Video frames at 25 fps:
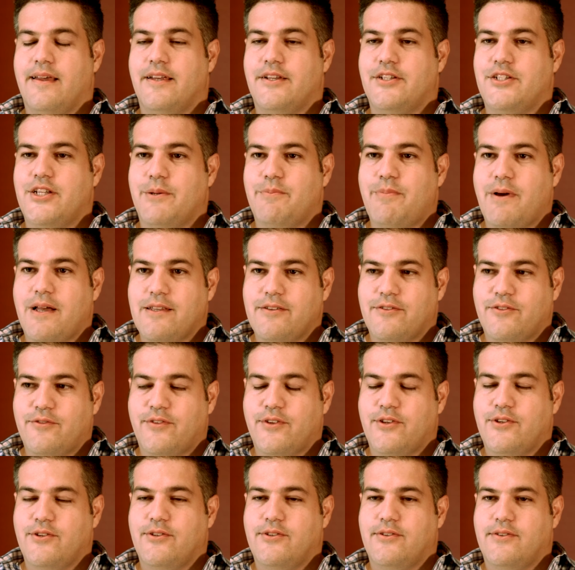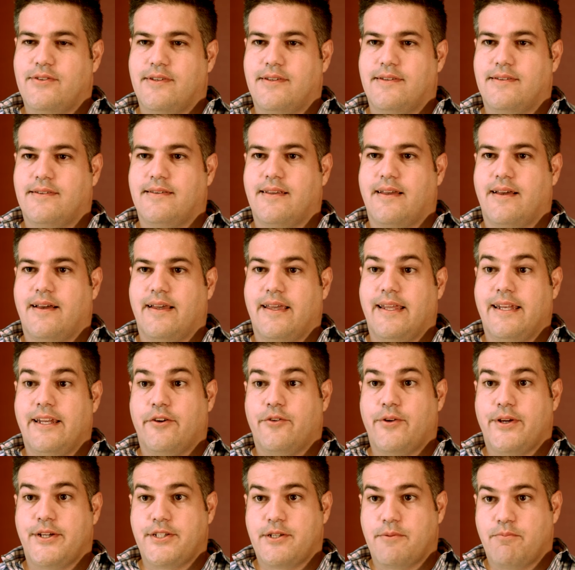JBoss Fuse is an
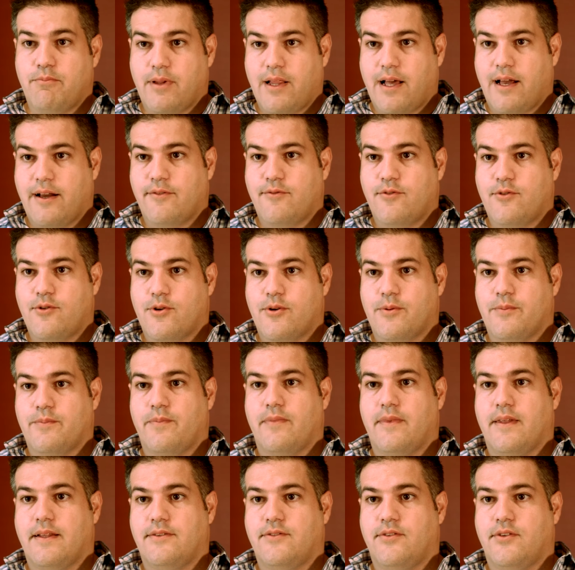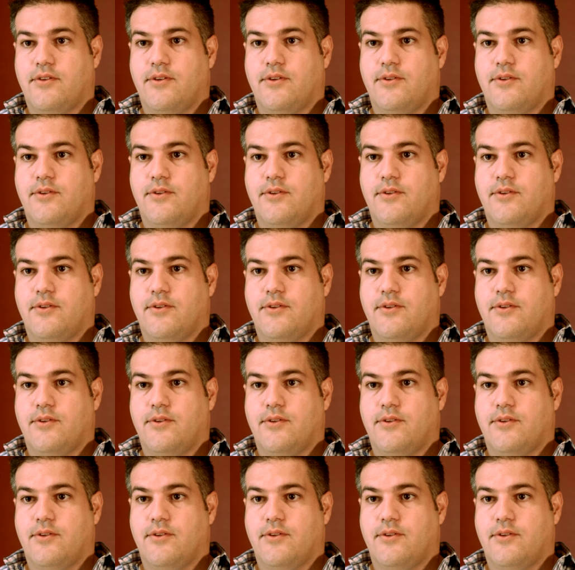integration platform that